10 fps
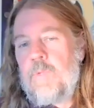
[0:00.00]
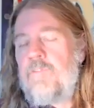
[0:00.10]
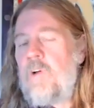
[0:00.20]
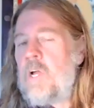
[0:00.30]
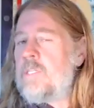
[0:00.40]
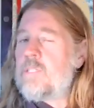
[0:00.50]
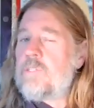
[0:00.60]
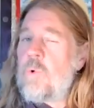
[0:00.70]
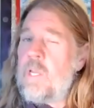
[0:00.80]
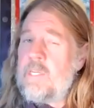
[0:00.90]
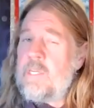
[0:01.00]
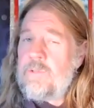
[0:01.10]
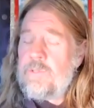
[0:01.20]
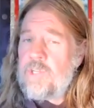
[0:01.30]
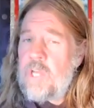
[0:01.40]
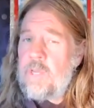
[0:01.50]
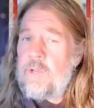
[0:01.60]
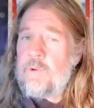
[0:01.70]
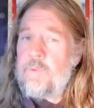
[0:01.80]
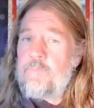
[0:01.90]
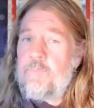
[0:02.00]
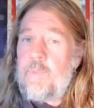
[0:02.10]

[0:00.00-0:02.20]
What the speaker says: finds its way into the shadow